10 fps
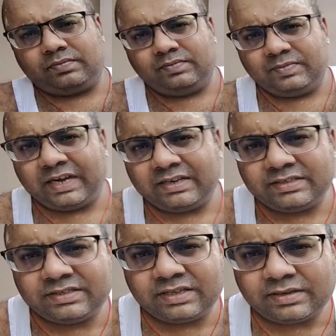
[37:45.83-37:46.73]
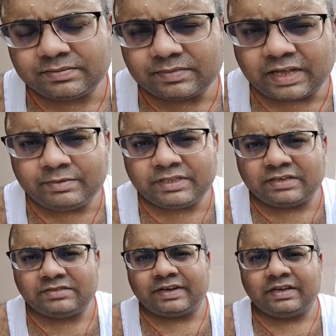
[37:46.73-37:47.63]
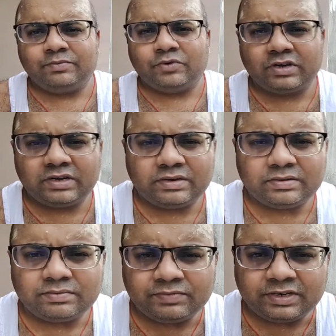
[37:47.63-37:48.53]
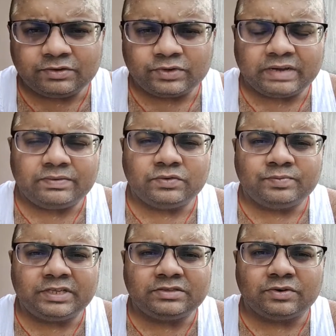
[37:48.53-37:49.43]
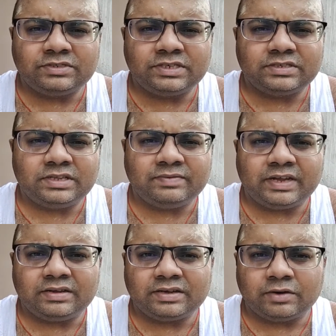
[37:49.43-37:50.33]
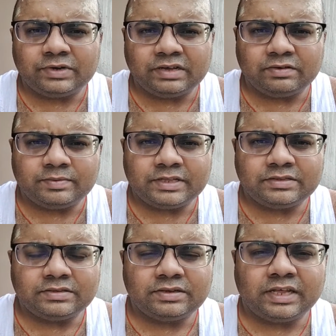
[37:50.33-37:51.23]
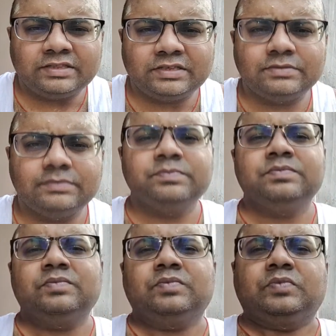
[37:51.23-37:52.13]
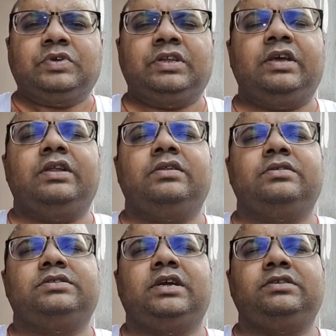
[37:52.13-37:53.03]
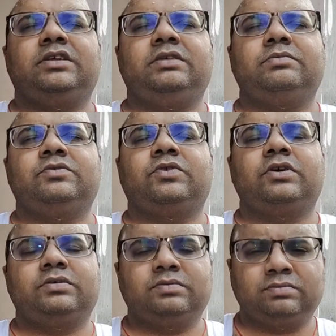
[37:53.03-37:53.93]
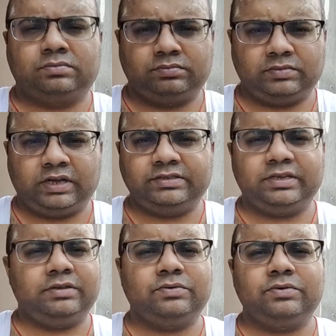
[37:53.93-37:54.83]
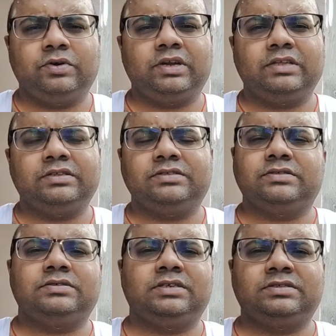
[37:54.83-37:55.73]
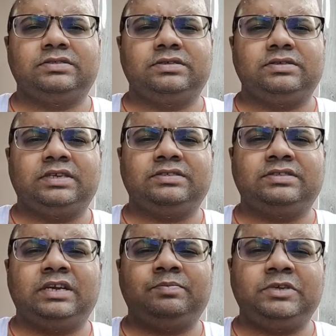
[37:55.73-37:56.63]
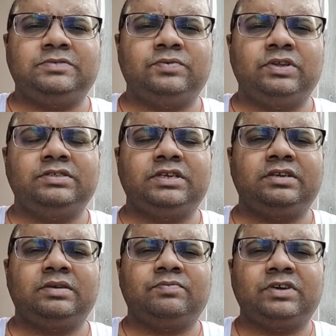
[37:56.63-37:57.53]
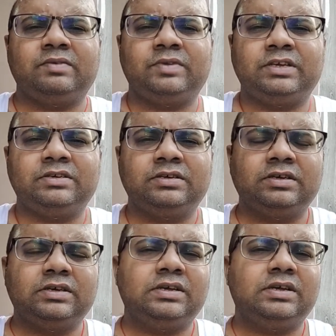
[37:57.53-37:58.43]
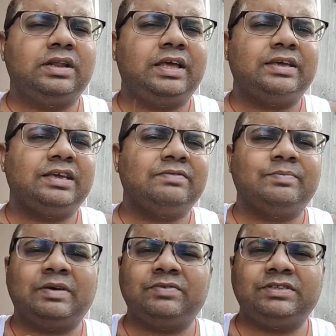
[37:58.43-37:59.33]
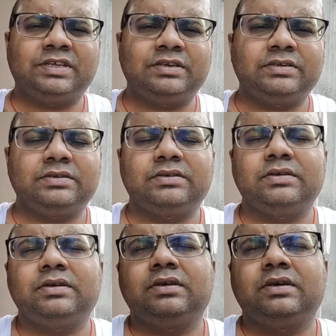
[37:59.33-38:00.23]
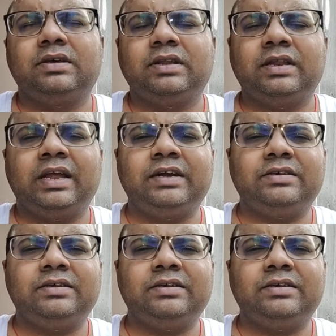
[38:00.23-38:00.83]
That is that is very important. We don't have to breathe consciously while counting our breath like this. Inhale, chant the name of the God, exhale. No, not like this. Just sit peacefully, sit comfortably, like give up everything. Let